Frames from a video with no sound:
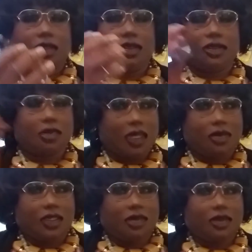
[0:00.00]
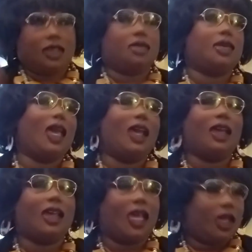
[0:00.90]
This might be empty,
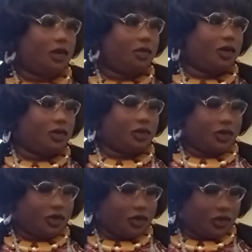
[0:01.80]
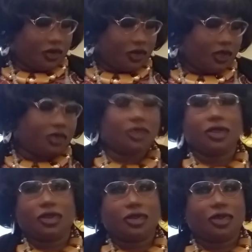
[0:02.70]
but we're going to
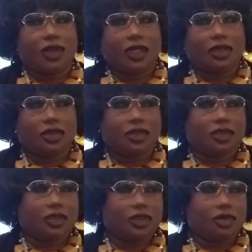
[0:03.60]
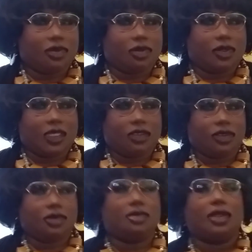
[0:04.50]
still like see what we can
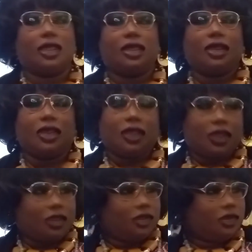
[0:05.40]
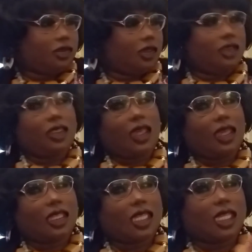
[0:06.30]
do. You take that.